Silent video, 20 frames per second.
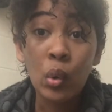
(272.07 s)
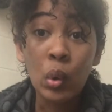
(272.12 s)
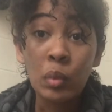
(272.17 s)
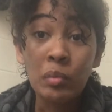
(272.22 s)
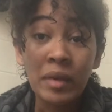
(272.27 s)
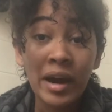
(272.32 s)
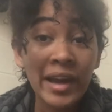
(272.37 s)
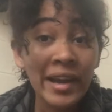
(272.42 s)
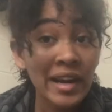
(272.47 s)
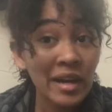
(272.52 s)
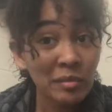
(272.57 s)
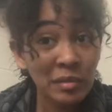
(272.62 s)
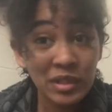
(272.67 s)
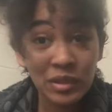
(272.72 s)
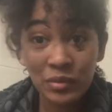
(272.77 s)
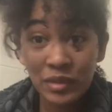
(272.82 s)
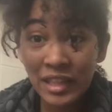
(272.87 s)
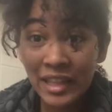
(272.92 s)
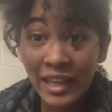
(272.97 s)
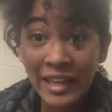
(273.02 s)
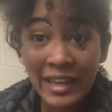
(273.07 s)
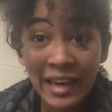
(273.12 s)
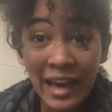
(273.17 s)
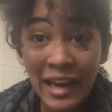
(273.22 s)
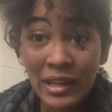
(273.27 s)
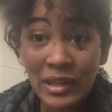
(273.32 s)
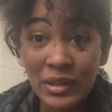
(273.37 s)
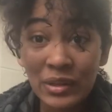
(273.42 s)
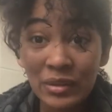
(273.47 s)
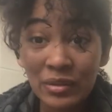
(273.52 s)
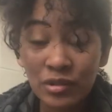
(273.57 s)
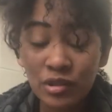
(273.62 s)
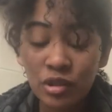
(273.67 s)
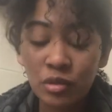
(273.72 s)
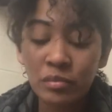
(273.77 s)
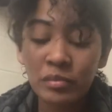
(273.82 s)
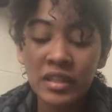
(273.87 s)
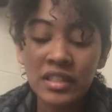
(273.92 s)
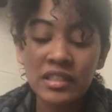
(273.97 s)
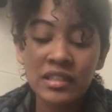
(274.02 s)
my hair must really like aloe. So
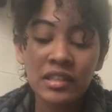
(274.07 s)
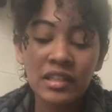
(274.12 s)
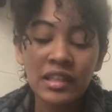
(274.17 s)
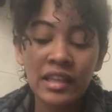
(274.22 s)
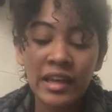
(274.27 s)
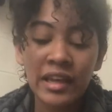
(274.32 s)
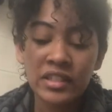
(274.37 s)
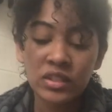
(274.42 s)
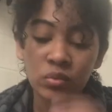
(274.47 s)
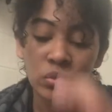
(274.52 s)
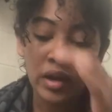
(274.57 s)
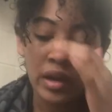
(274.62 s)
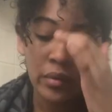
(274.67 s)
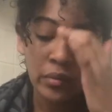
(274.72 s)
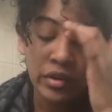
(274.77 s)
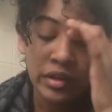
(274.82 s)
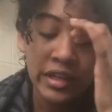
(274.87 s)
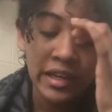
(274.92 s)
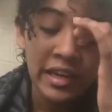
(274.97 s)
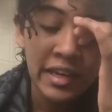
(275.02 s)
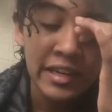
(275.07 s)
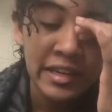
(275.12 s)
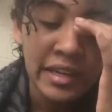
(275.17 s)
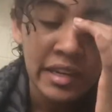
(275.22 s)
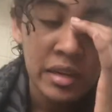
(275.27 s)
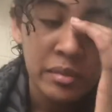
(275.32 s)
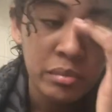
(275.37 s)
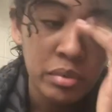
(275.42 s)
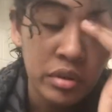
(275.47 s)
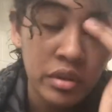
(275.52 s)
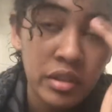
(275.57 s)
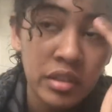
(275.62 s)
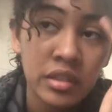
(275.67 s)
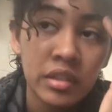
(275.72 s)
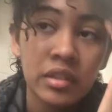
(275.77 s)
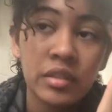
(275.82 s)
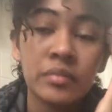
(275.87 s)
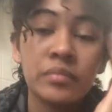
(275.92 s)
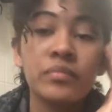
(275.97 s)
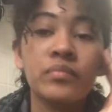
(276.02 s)
basically that's why I went ahead and put
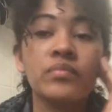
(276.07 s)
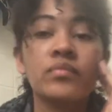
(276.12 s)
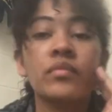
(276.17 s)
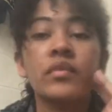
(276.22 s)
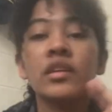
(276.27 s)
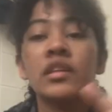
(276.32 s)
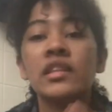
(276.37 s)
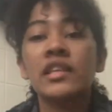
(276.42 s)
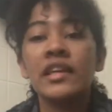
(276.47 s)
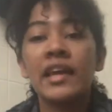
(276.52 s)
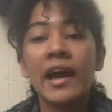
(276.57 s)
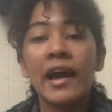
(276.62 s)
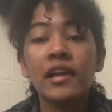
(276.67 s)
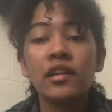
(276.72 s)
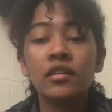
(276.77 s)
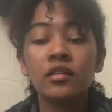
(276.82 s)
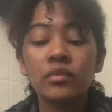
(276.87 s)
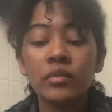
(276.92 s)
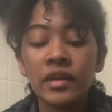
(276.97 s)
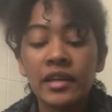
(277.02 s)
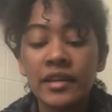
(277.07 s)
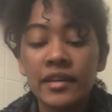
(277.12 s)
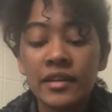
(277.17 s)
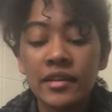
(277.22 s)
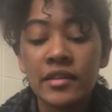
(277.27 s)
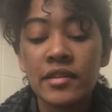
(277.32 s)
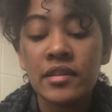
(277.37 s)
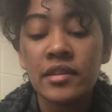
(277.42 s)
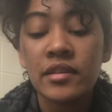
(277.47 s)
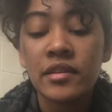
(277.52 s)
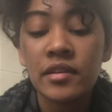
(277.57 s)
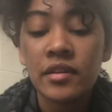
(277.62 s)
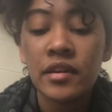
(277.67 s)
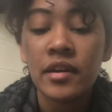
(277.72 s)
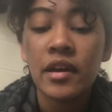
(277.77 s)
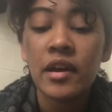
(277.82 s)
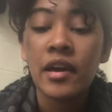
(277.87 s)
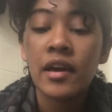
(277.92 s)
the aloe in the